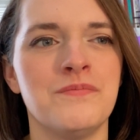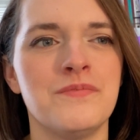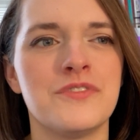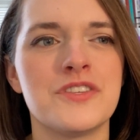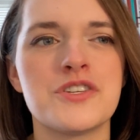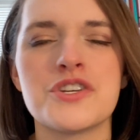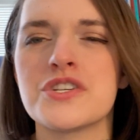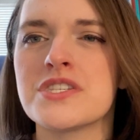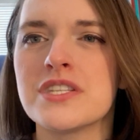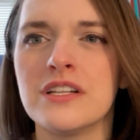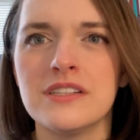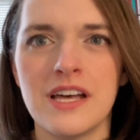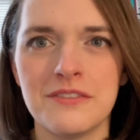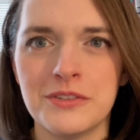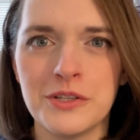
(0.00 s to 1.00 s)
just the
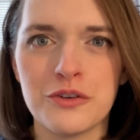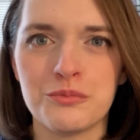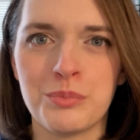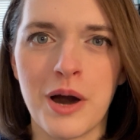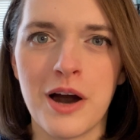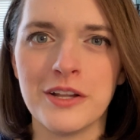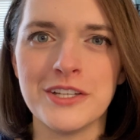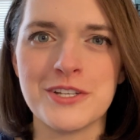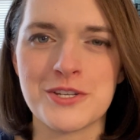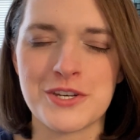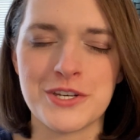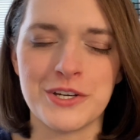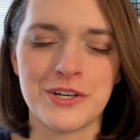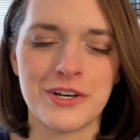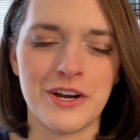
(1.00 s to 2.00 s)
level of polish
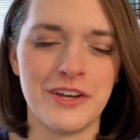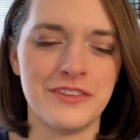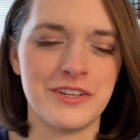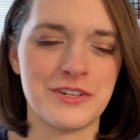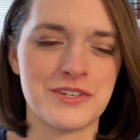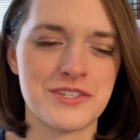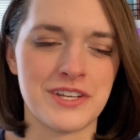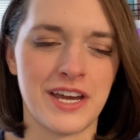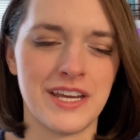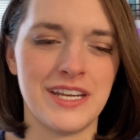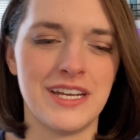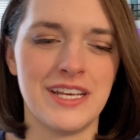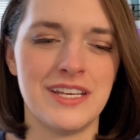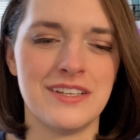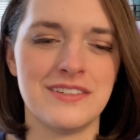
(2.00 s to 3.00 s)
here on their site
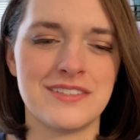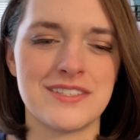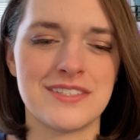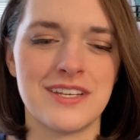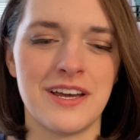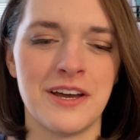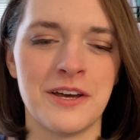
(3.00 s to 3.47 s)
is